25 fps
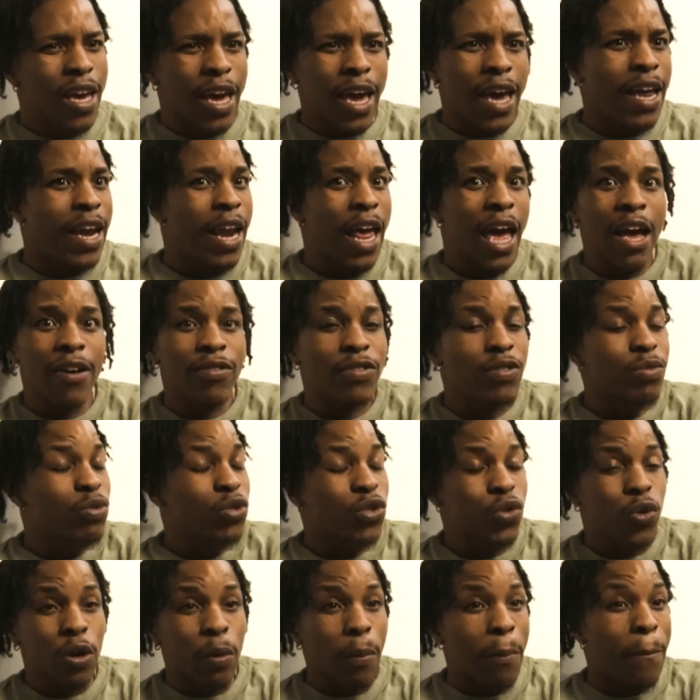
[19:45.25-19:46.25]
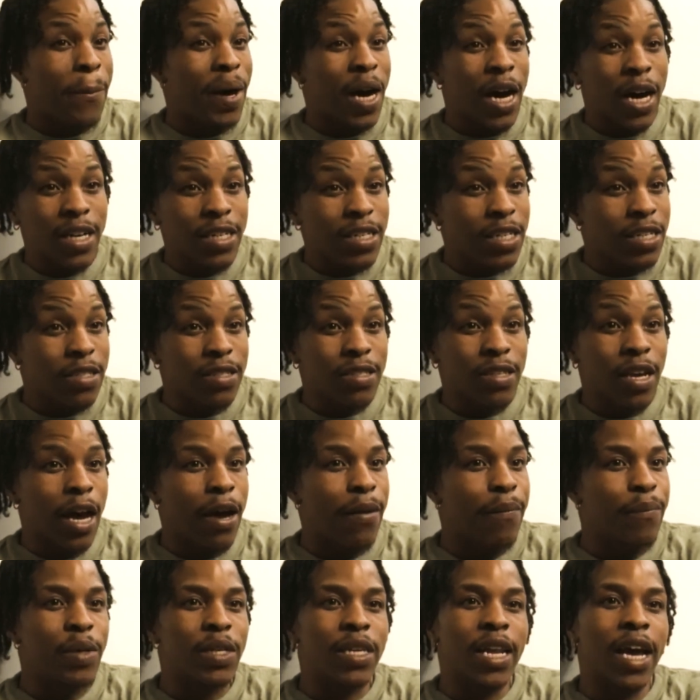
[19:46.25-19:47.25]
and have some sort of bonding
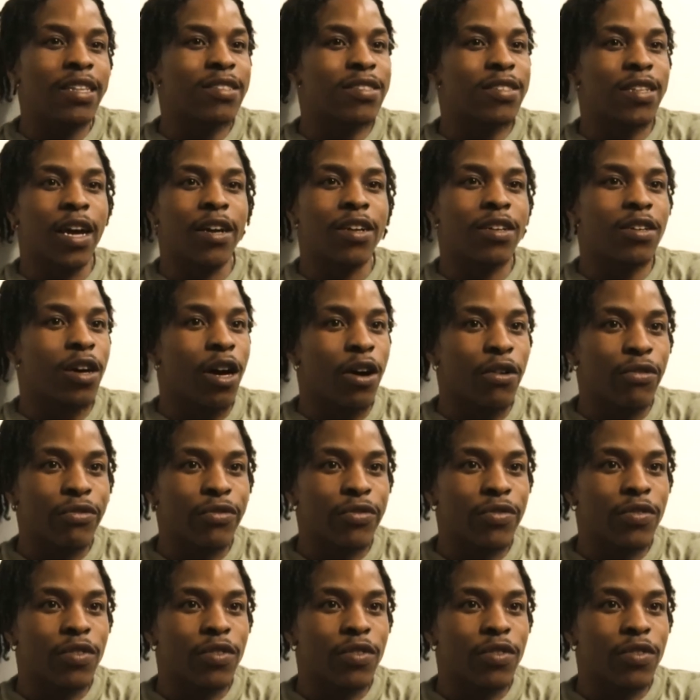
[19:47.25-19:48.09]
time, but that's not enough.